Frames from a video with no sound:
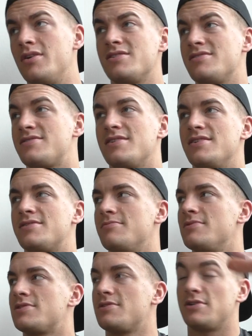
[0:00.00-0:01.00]

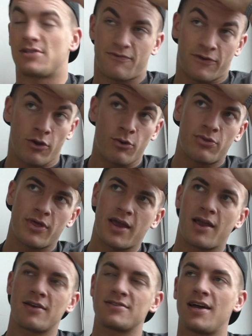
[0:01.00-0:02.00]
It's a few
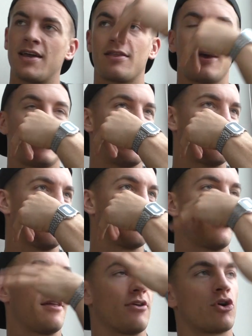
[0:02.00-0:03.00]
things, like, that I think are,
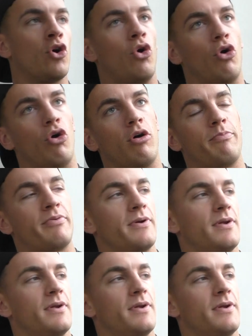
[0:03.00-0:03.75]
like, the core